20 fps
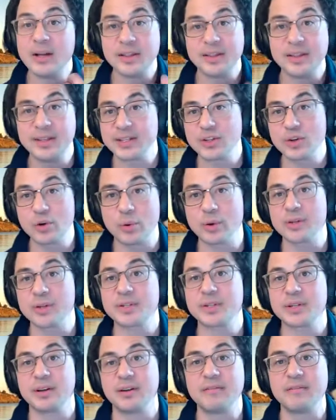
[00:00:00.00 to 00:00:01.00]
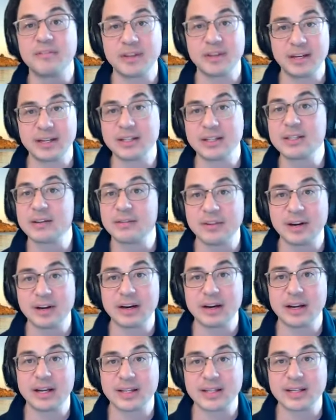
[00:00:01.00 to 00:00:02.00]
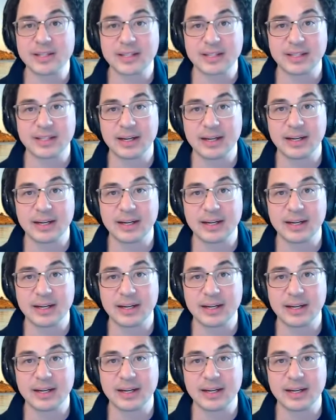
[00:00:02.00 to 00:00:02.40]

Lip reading: this course can fit into various